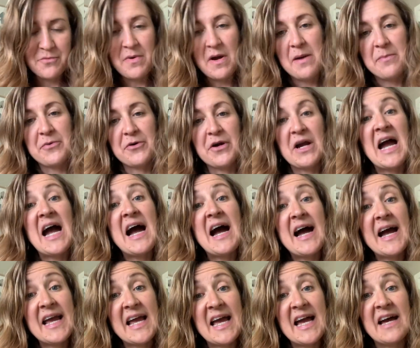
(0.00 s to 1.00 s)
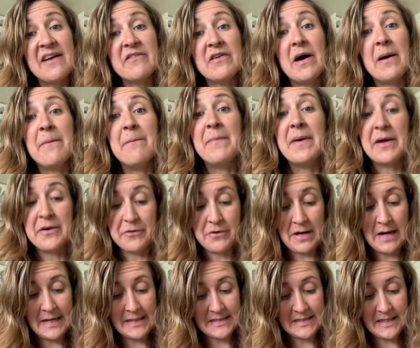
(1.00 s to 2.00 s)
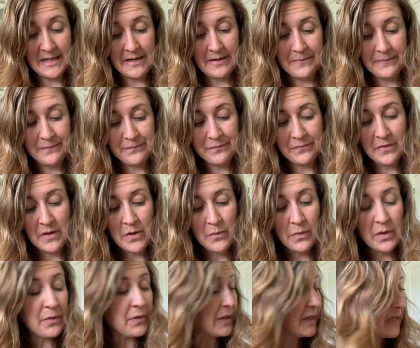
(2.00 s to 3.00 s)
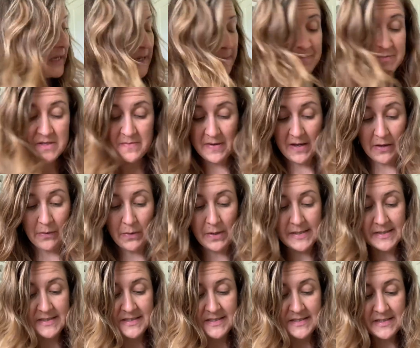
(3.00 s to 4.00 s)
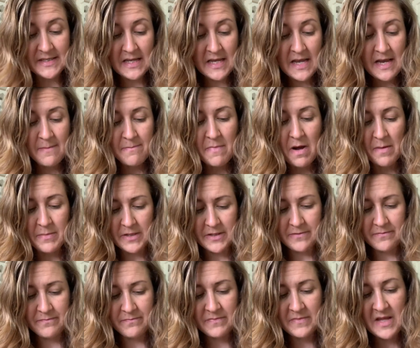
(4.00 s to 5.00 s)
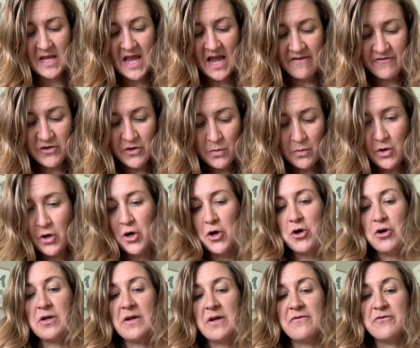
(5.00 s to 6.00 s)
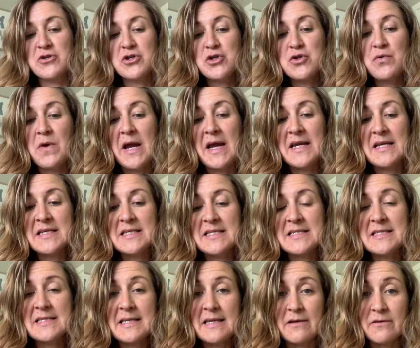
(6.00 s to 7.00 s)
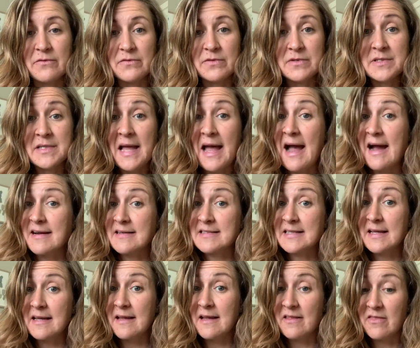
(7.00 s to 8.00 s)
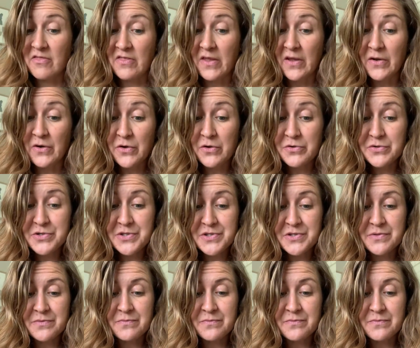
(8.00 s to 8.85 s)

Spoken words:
Popper, "I have a better idea. We will keep the penguins. Mamma, have you heard of trained seals acting in theaters?"